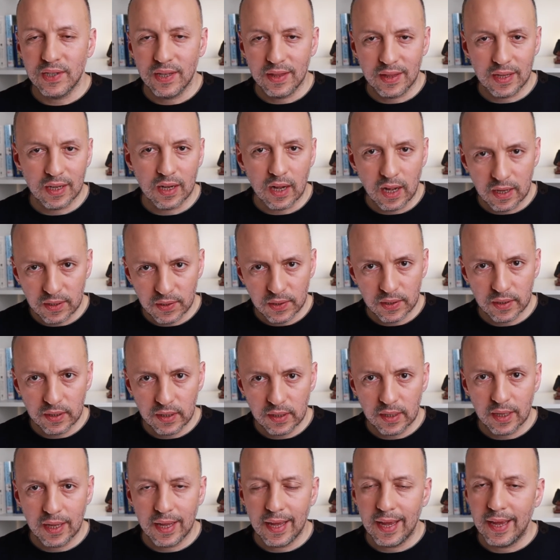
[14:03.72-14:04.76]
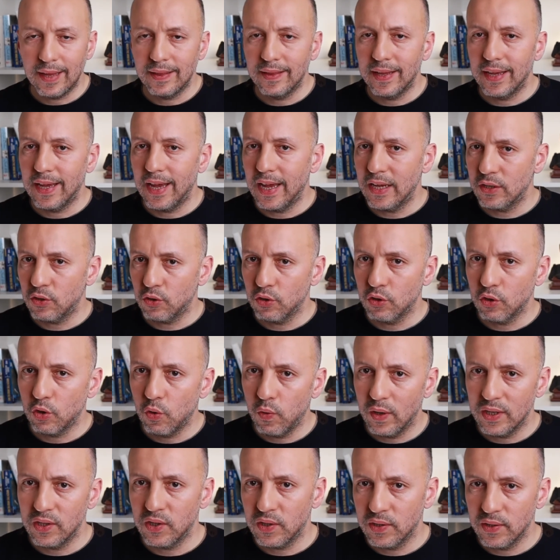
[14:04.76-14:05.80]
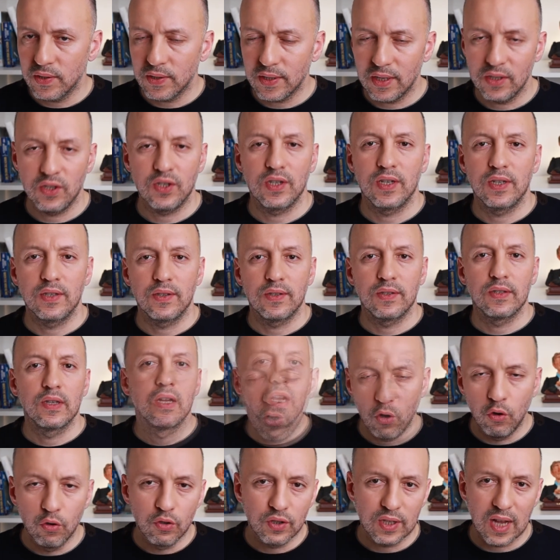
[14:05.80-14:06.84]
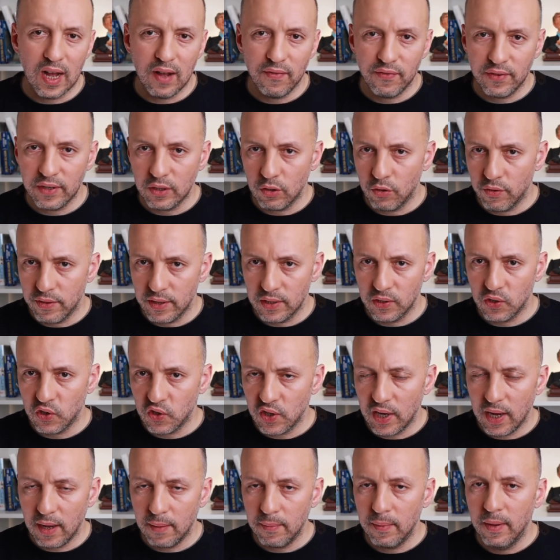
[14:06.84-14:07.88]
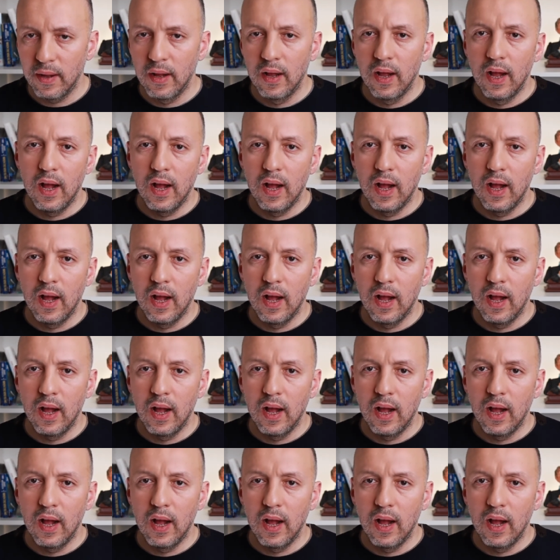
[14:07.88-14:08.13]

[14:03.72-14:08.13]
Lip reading: at the consulate and they ask you questions such as who's offering you this job,